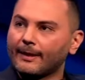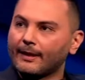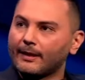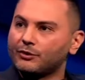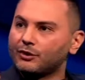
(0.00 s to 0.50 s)

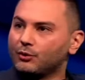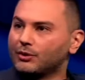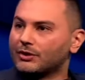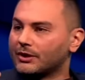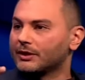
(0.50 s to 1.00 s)

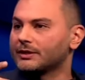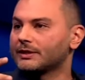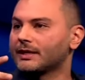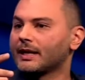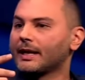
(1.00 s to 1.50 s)

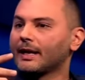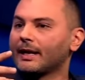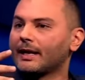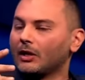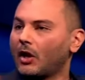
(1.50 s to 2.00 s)
users
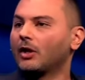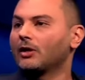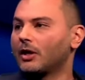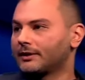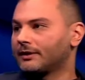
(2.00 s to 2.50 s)

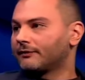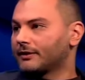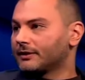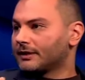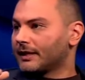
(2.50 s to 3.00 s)
unlock
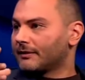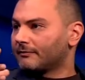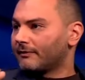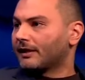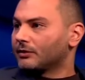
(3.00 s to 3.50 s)
different
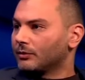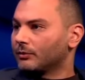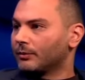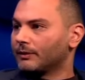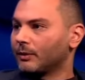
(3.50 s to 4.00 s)

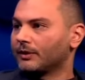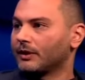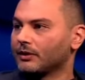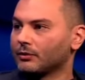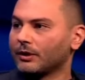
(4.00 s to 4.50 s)
value with what
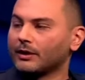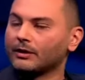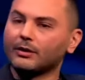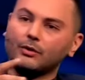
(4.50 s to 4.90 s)
they're doing.